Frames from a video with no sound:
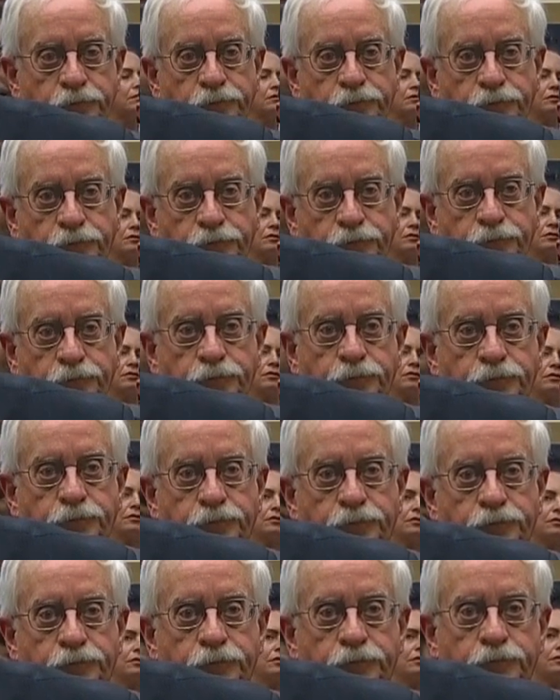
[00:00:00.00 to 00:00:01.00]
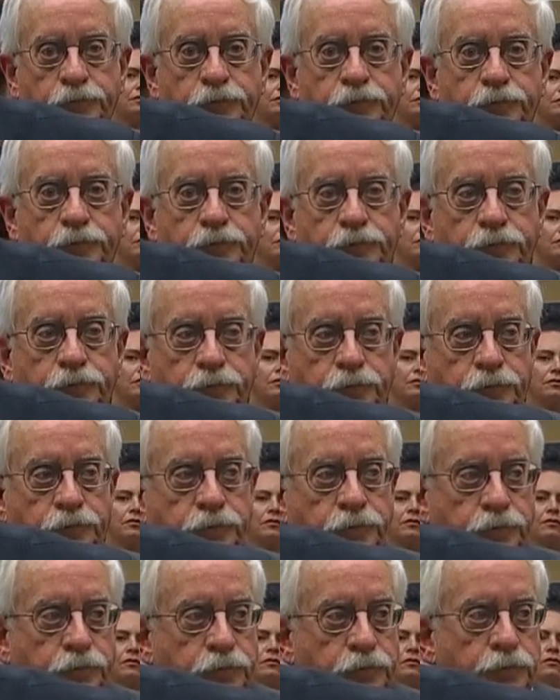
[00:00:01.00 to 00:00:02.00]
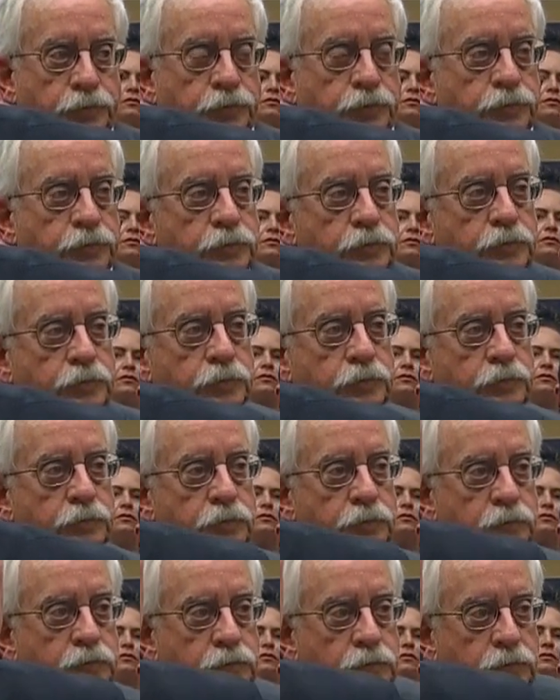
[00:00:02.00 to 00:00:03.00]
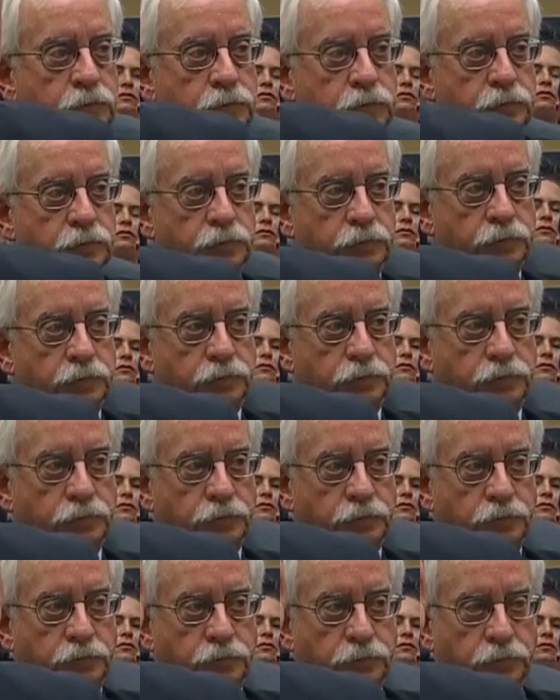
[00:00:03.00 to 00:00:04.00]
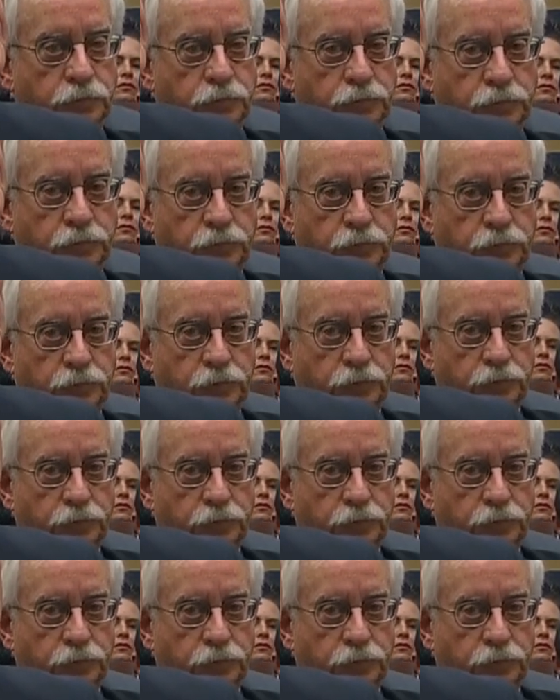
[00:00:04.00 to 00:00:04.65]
This person isn't speaking.